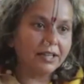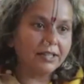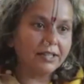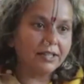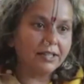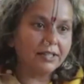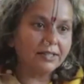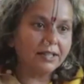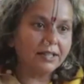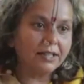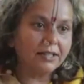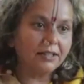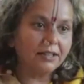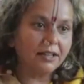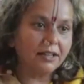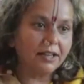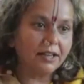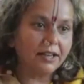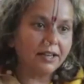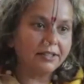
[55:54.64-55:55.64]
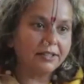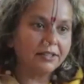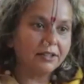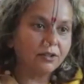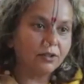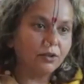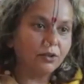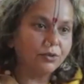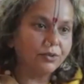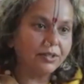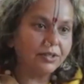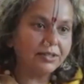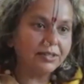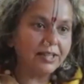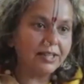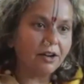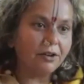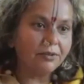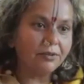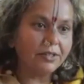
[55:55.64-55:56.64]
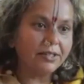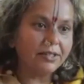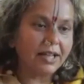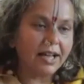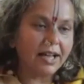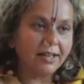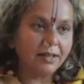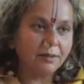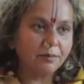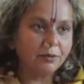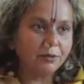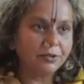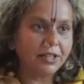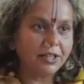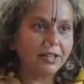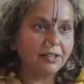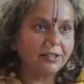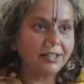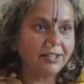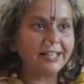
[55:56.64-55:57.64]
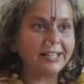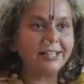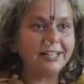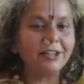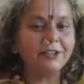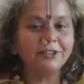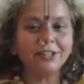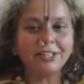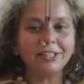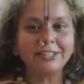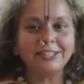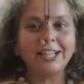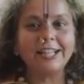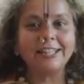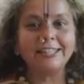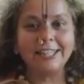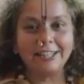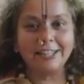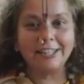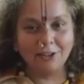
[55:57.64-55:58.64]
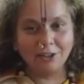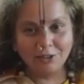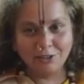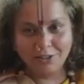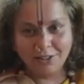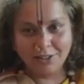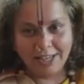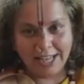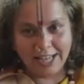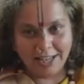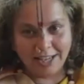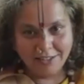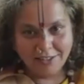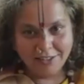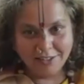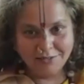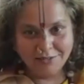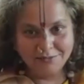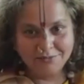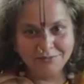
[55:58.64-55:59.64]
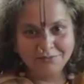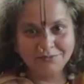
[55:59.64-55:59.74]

it is in the closest town is Alamosa. Right now, there is nothing on the land,